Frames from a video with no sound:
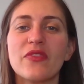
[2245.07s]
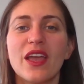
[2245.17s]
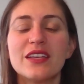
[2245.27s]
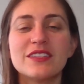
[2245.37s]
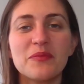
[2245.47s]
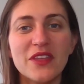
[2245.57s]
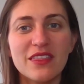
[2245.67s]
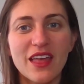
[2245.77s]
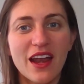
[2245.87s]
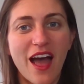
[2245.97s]
something
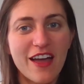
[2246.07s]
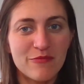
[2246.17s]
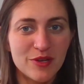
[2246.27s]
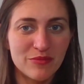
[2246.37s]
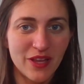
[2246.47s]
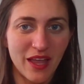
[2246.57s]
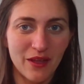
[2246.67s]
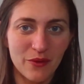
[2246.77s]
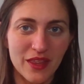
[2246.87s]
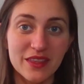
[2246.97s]
that I've been playing
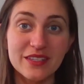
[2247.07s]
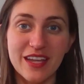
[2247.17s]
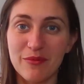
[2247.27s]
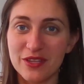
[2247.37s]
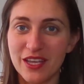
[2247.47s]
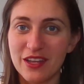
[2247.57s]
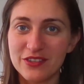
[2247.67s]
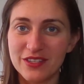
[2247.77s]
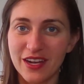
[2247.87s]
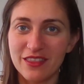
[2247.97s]
with, tapping the
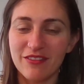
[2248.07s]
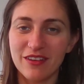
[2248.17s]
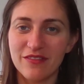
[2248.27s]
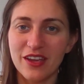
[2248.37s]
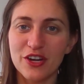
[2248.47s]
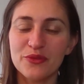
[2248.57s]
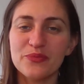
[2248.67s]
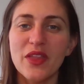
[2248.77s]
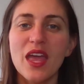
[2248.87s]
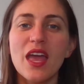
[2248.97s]
underside of the ring finger,
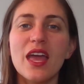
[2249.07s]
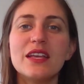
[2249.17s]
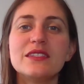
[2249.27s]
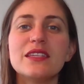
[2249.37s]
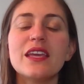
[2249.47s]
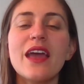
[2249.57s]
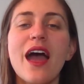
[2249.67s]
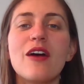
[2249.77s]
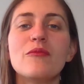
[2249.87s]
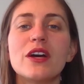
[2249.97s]
is seeing
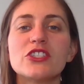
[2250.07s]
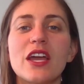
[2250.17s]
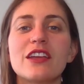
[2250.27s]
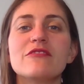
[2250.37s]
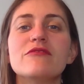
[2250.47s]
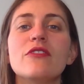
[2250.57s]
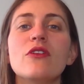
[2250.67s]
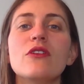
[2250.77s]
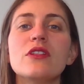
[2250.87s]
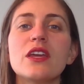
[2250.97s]
how much I can
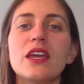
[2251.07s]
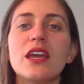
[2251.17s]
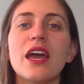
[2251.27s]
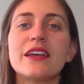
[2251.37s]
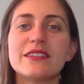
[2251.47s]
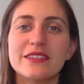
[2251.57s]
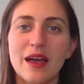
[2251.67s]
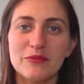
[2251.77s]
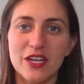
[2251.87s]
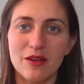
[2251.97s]
fully
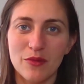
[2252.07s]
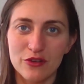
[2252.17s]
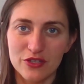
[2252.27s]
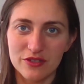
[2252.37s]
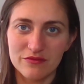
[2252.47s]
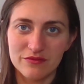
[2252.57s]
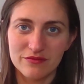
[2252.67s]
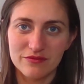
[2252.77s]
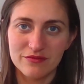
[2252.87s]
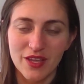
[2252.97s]
accept an emotion.
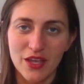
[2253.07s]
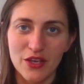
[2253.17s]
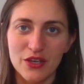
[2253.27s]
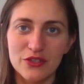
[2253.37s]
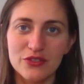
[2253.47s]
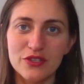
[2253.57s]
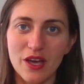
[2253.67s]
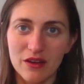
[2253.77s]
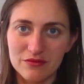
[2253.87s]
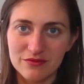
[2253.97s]
So,